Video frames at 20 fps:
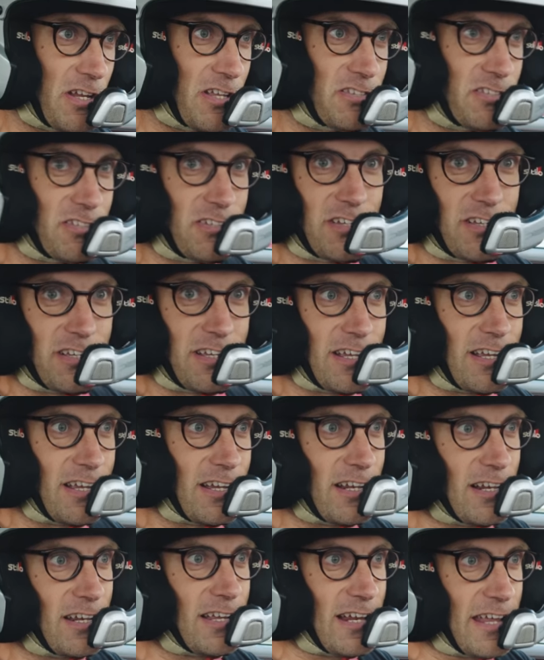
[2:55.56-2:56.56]
is
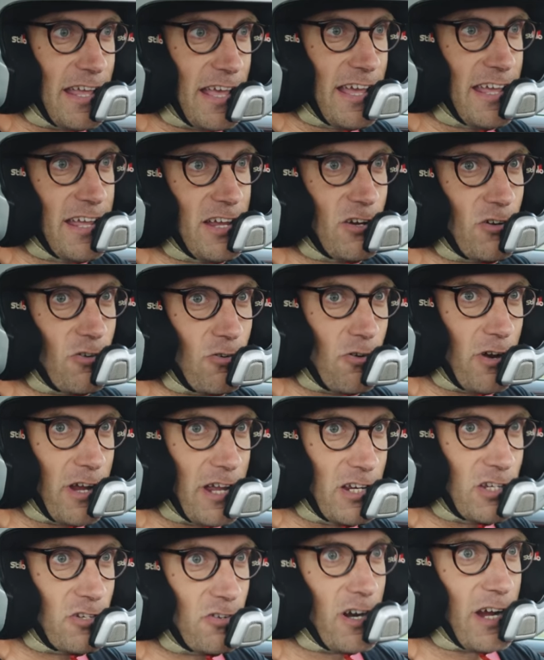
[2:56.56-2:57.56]
clearly a
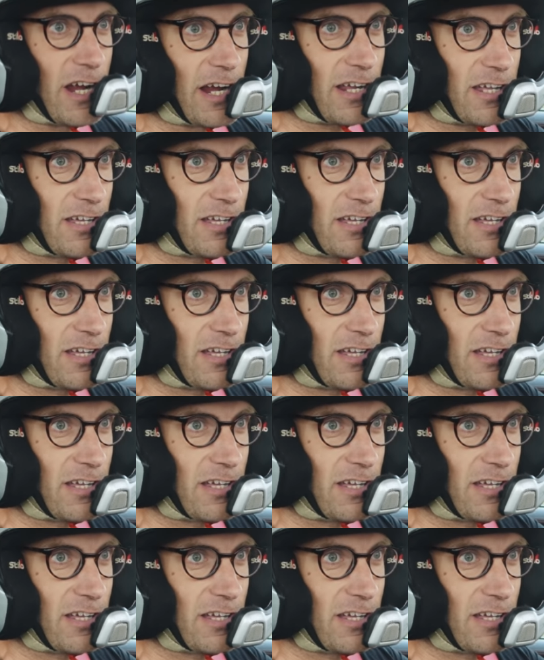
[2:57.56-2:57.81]
great track